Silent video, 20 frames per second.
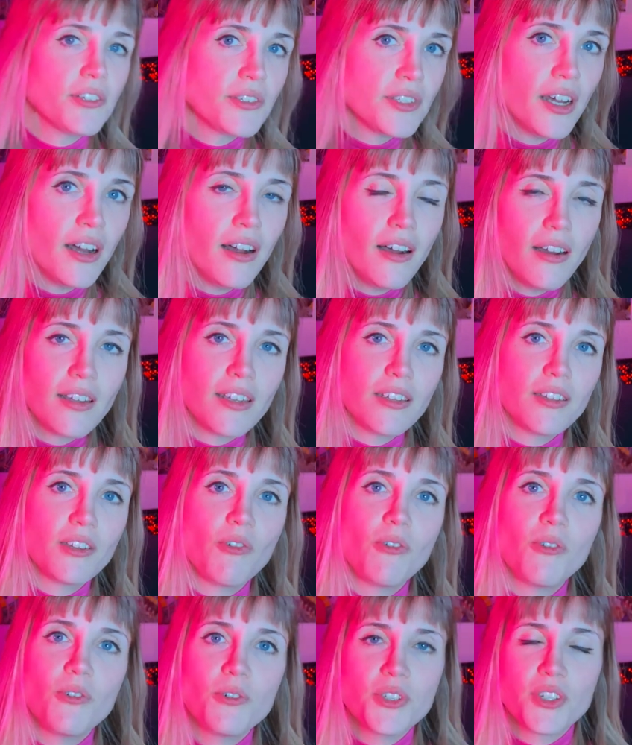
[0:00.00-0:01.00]
your target
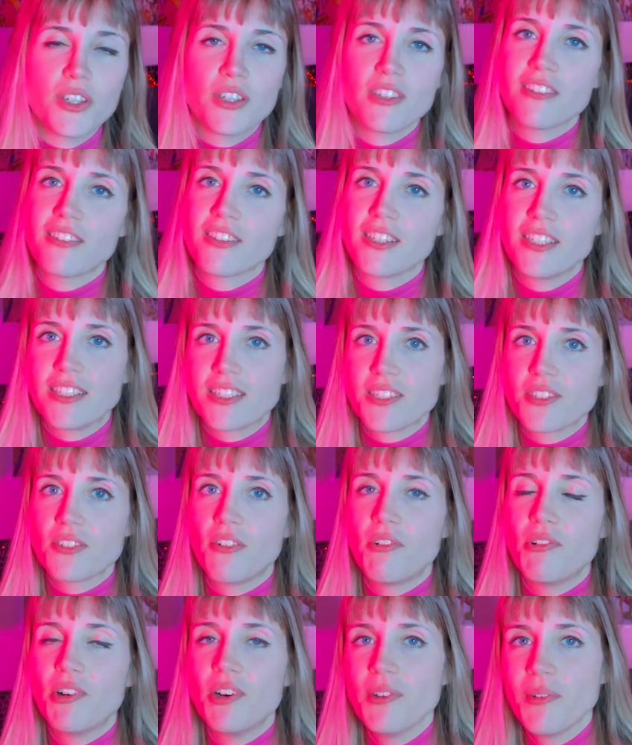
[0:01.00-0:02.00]
audience and
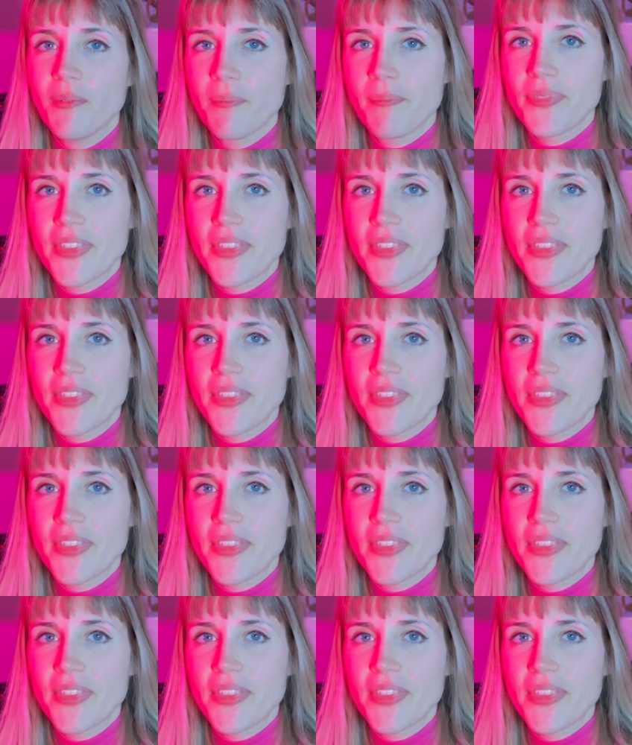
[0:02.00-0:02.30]
so on